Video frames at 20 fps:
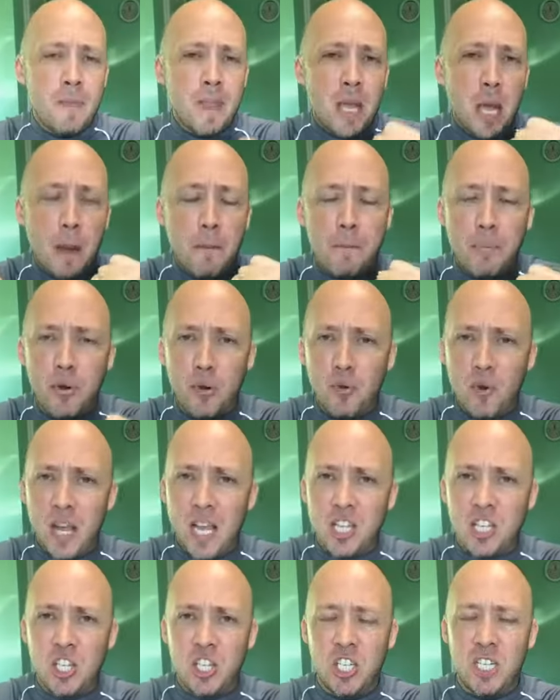
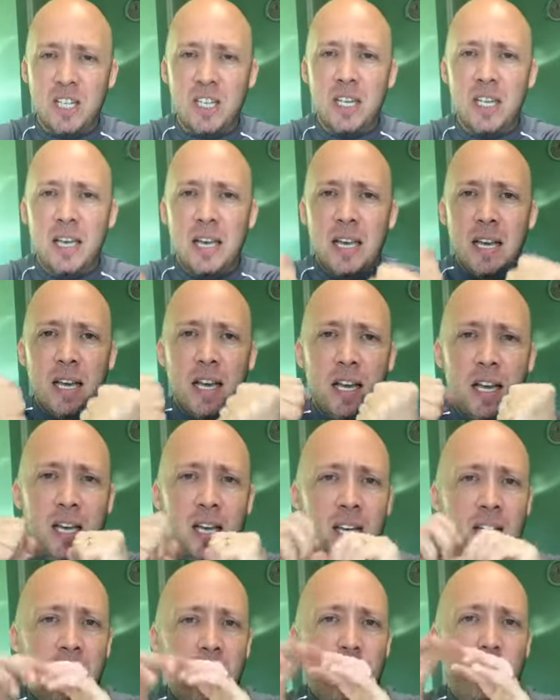oppression
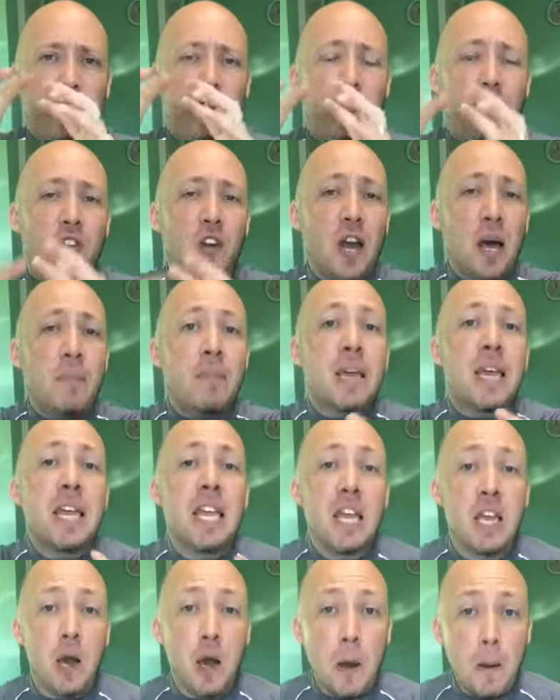uh, from
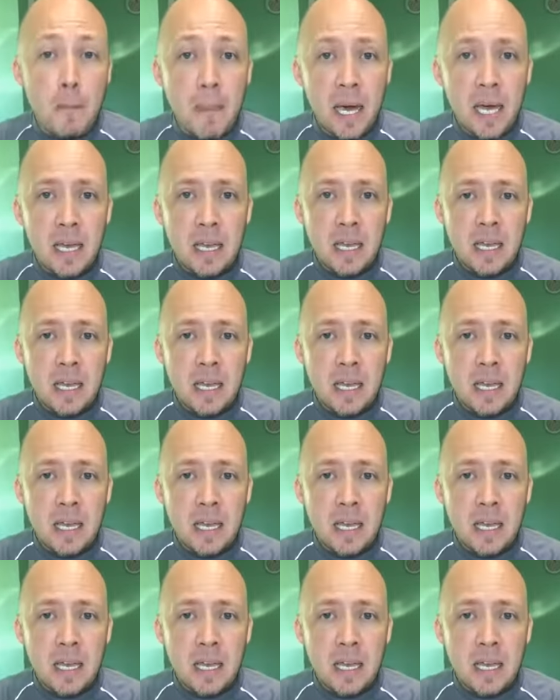him.